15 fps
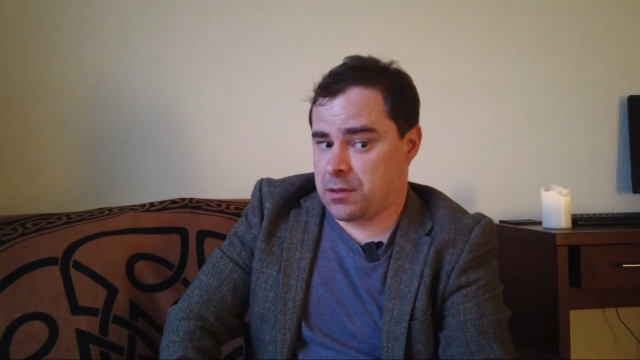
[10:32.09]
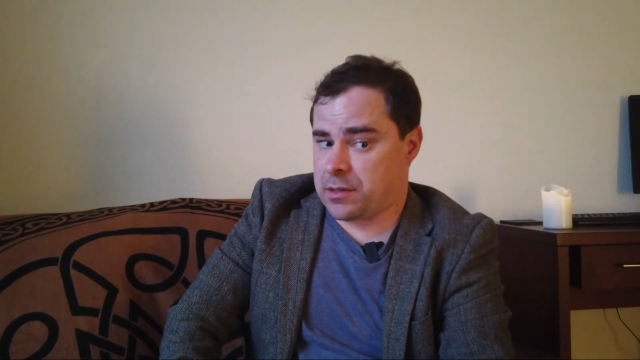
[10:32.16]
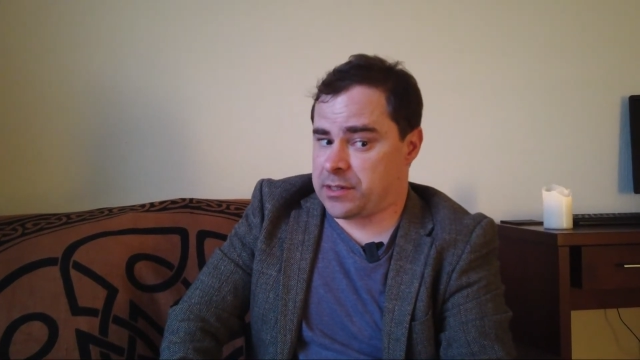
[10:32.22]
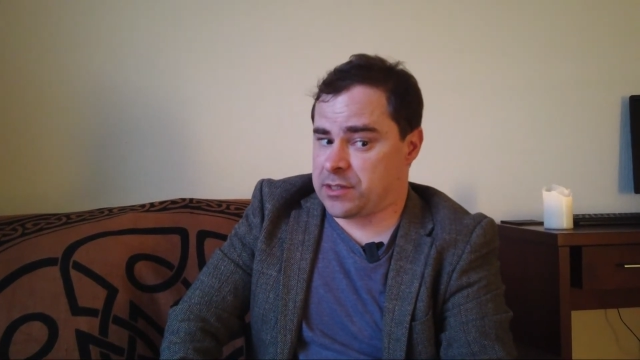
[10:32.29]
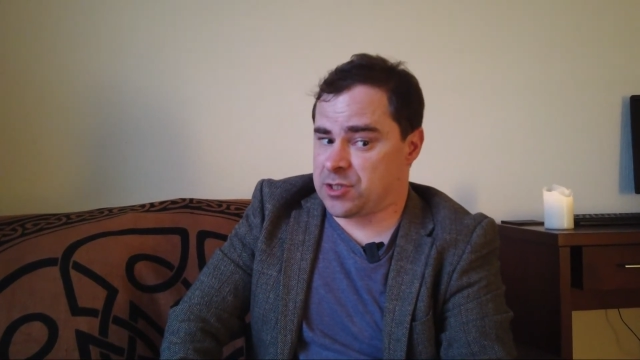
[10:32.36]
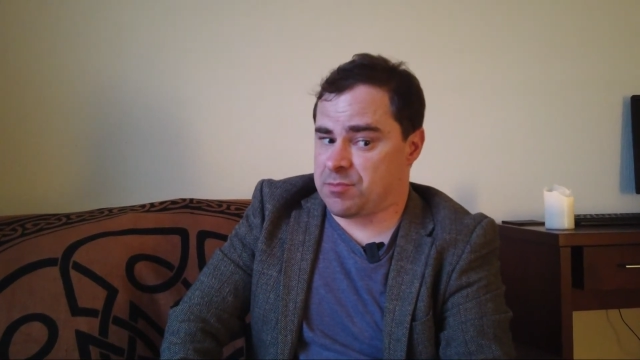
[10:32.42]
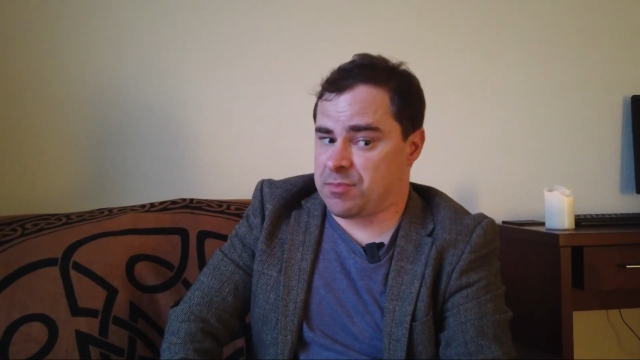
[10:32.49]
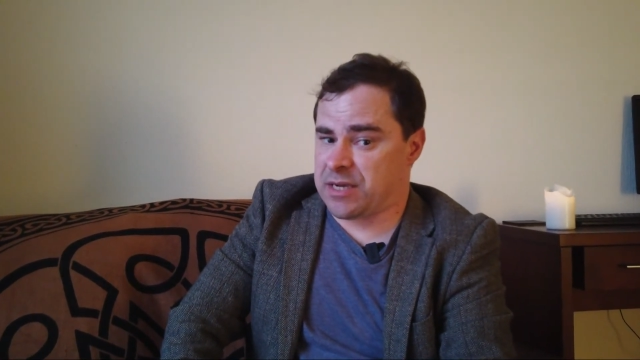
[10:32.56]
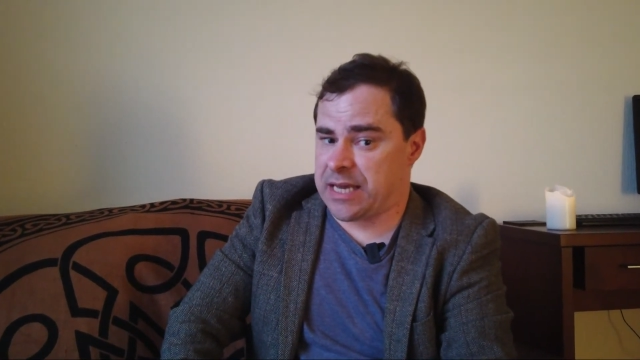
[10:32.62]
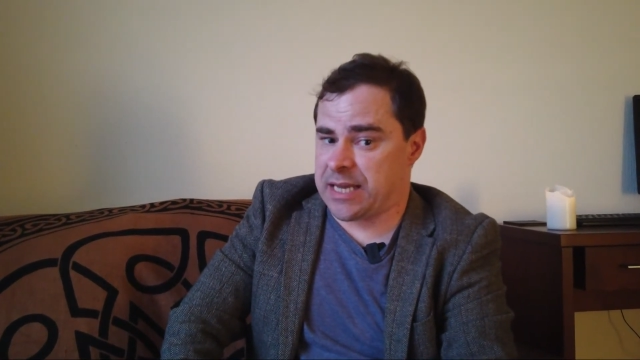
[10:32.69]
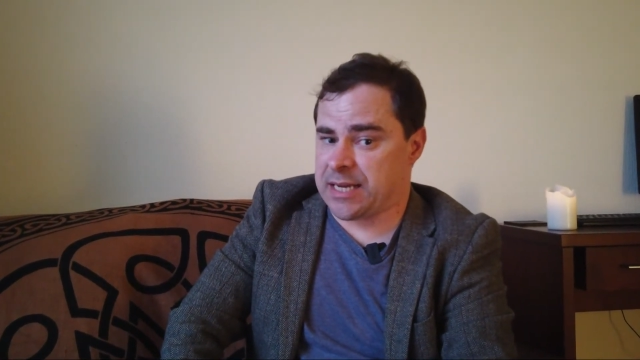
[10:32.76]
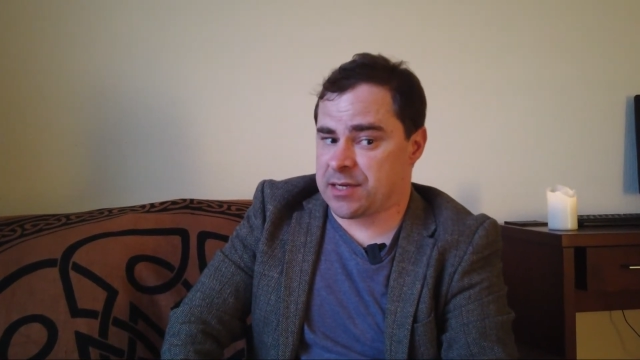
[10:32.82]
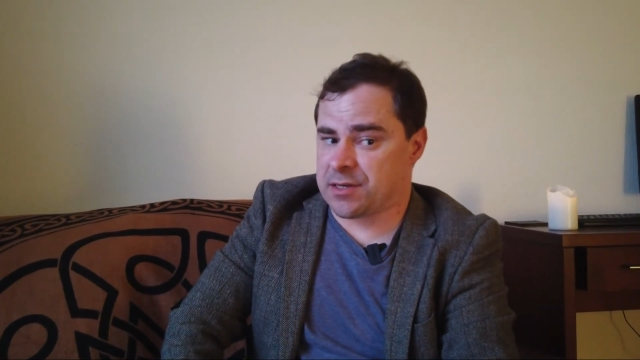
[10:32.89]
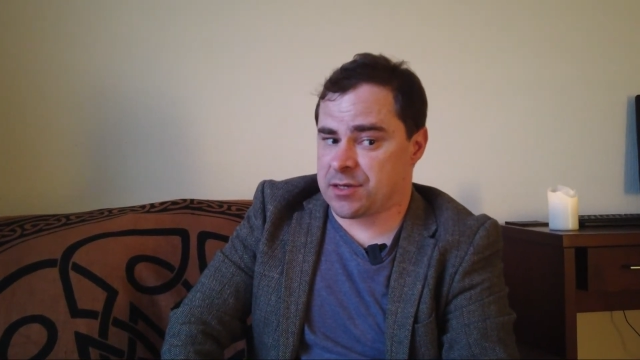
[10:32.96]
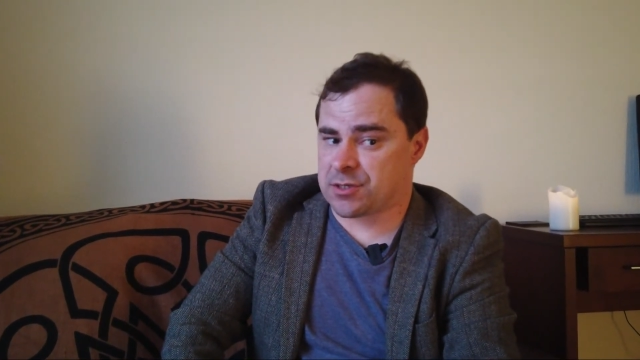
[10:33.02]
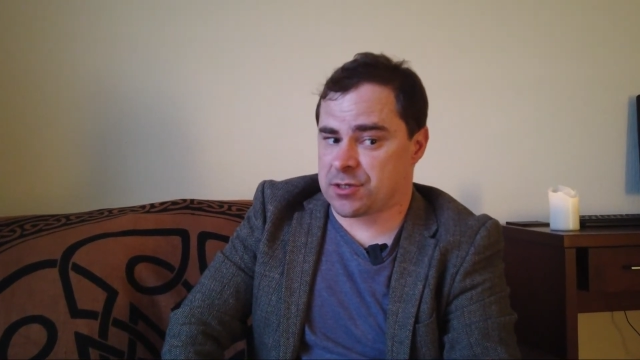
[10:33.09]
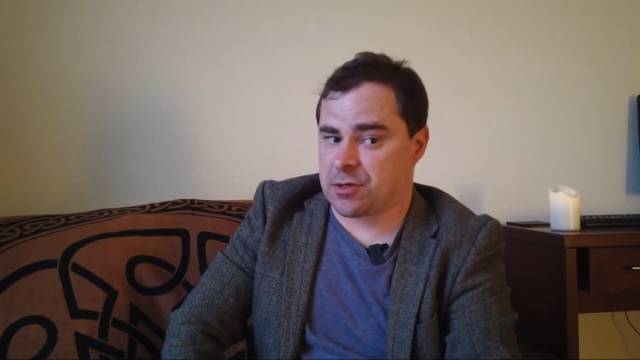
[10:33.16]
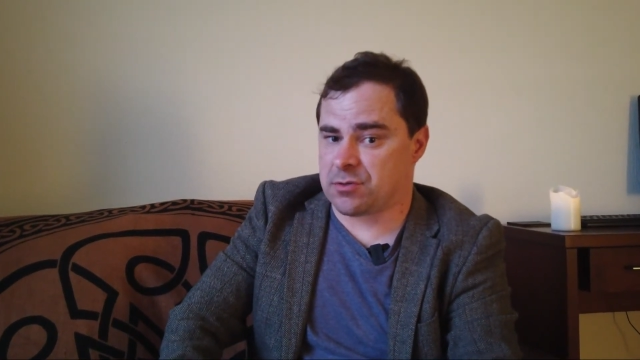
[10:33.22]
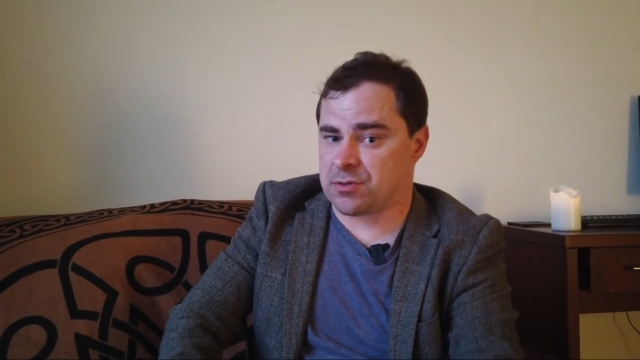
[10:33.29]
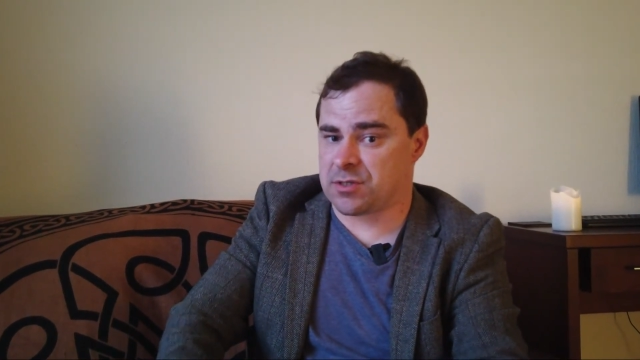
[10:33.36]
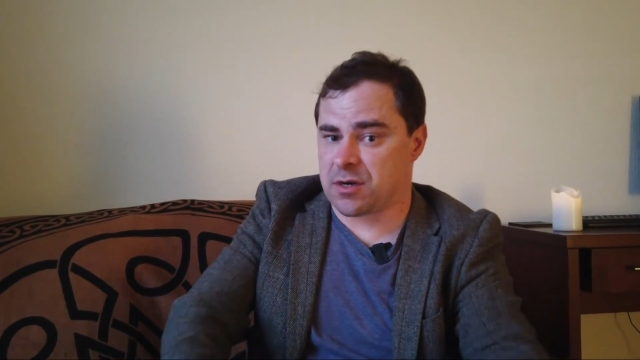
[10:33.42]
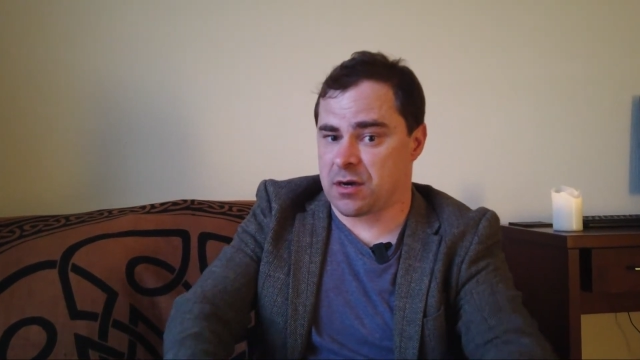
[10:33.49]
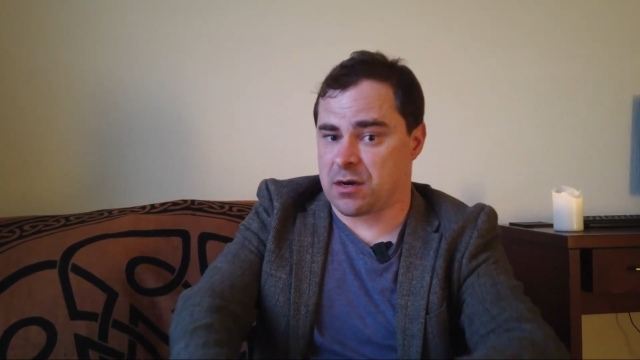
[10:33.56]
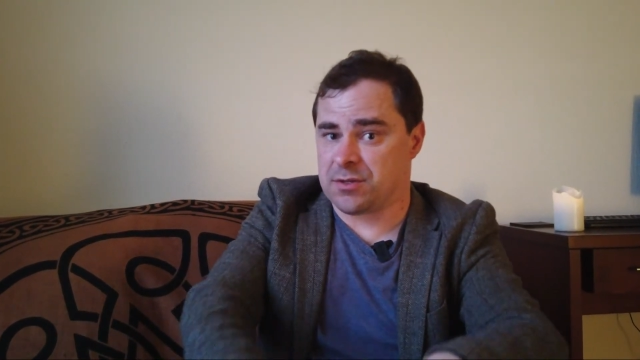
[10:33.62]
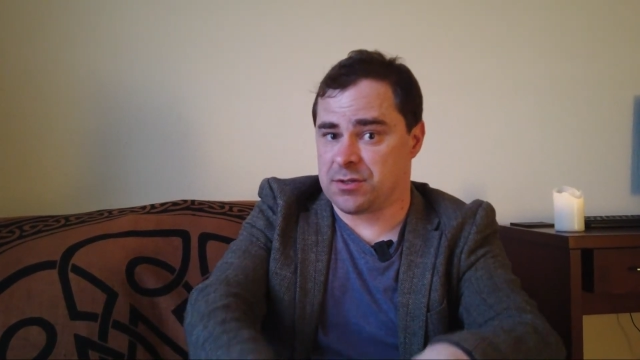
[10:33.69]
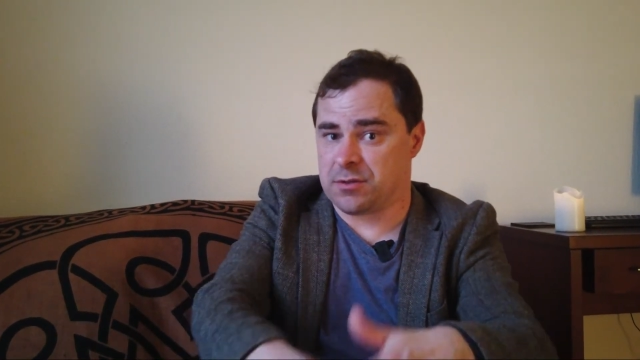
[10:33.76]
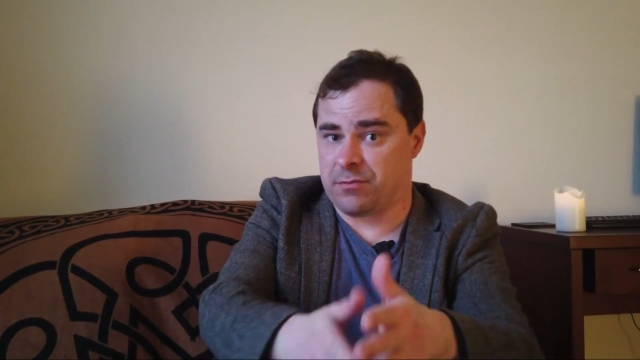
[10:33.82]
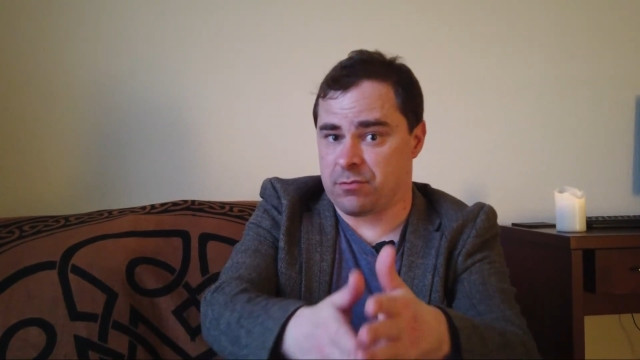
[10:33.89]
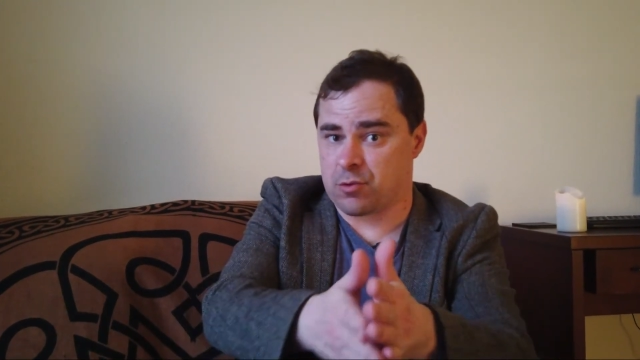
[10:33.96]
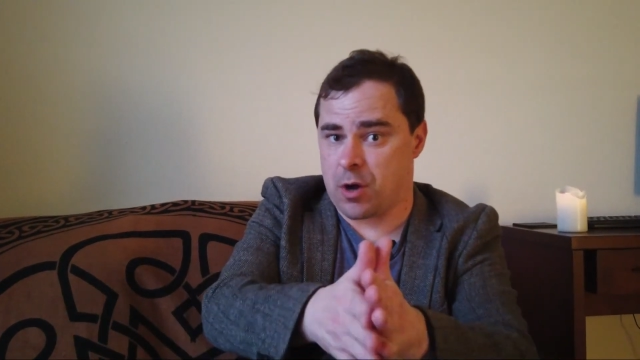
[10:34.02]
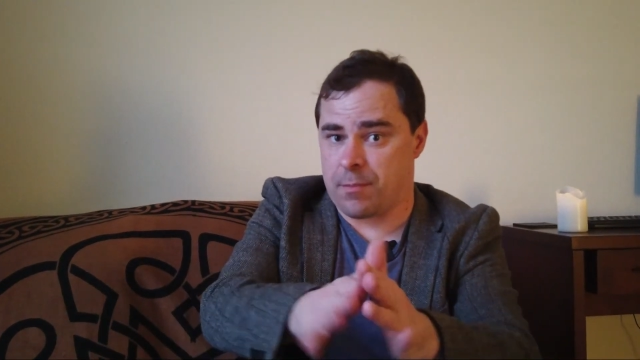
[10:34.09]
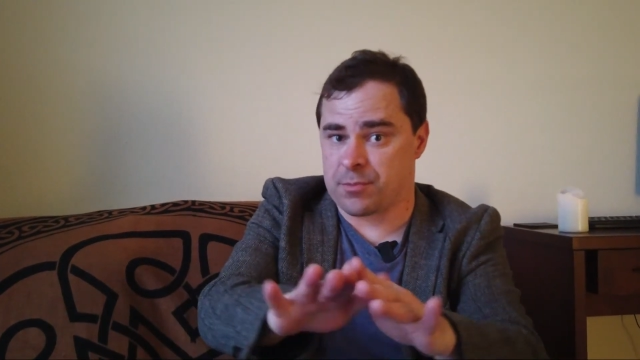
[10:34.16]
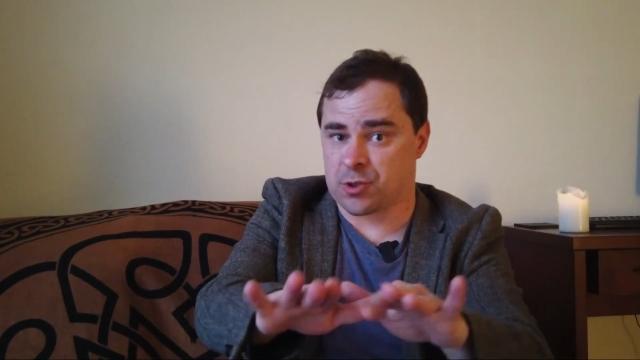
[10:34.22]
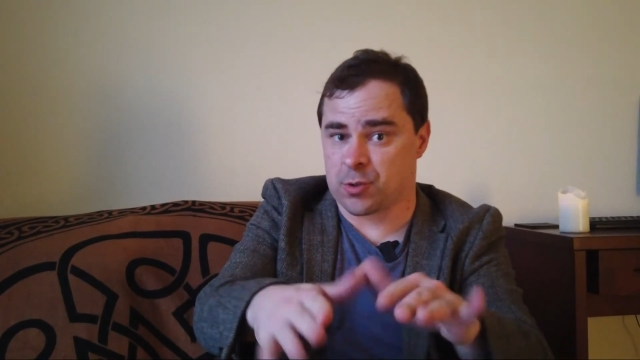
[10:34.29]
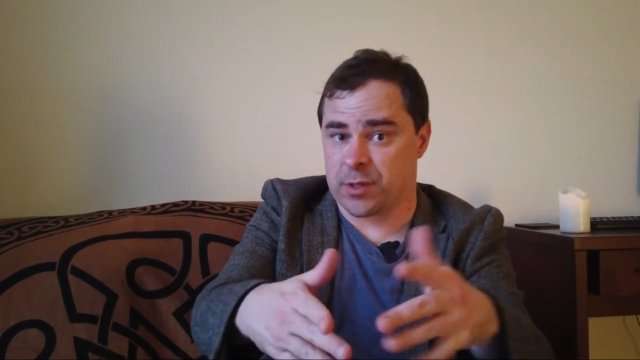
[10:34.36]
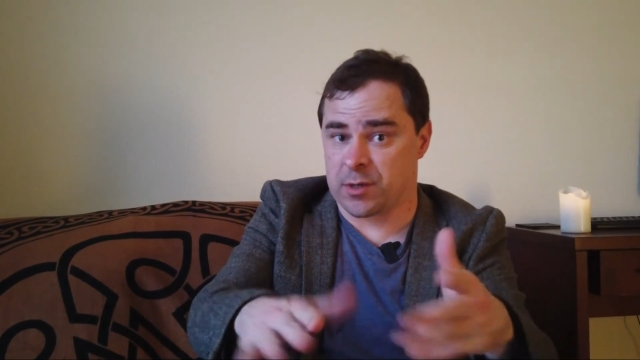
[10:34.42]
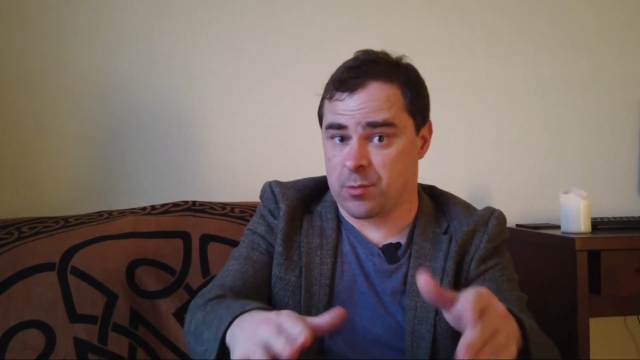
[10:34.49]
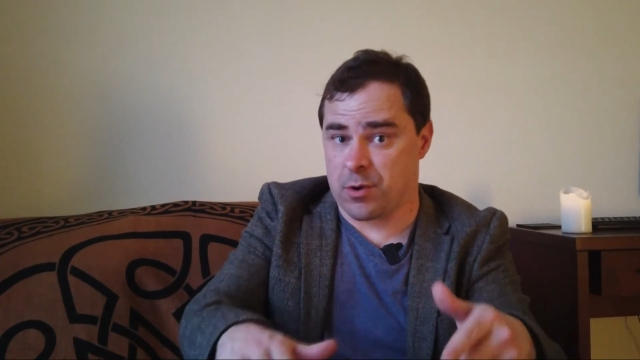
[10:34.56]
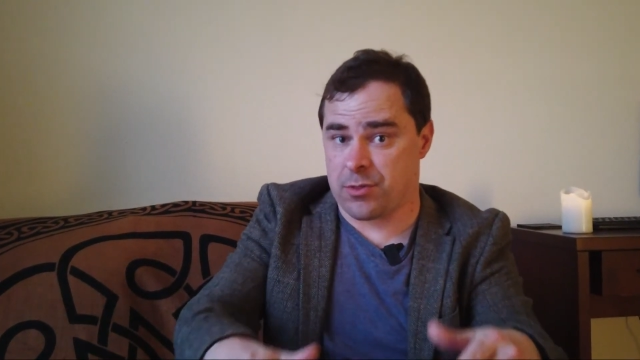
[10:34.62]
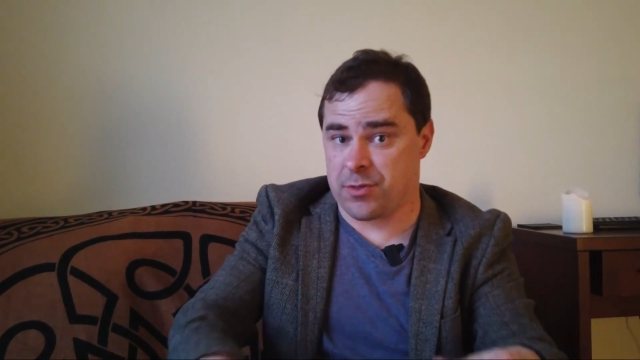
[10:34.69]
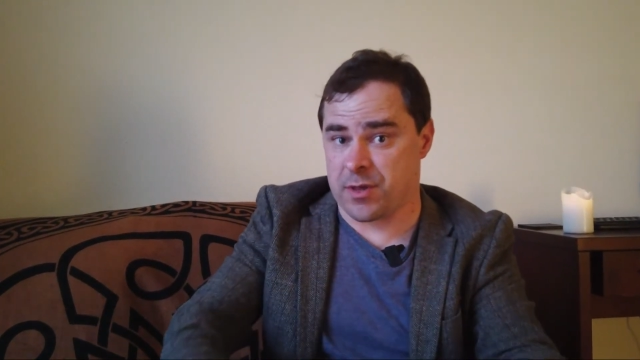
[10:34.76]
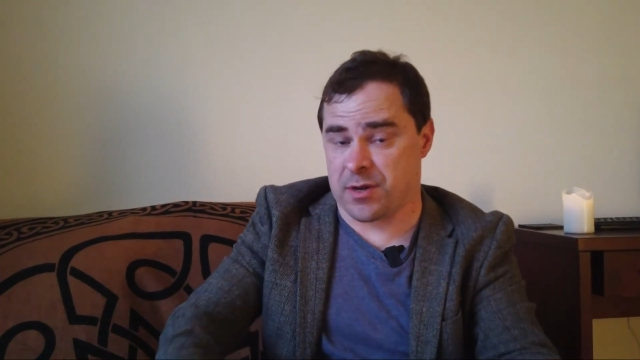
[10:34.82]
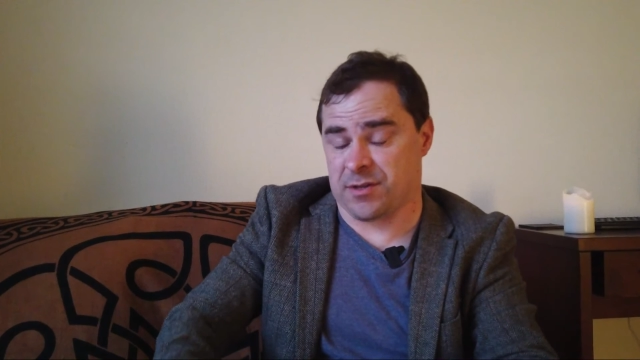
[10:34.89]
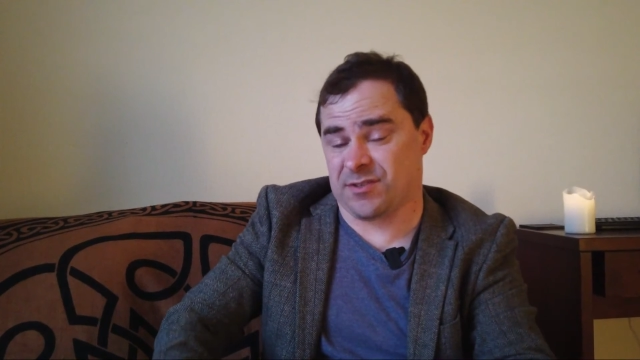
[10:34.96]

is beginning to show signs of rupturing within